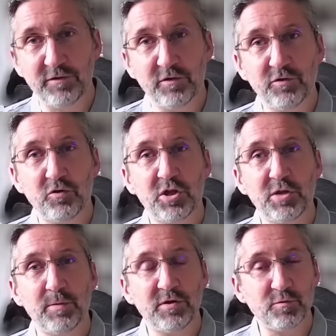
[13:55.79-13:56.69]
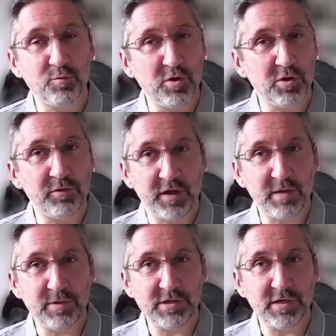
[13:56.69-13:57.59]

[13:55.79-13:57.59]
on documents, work within images,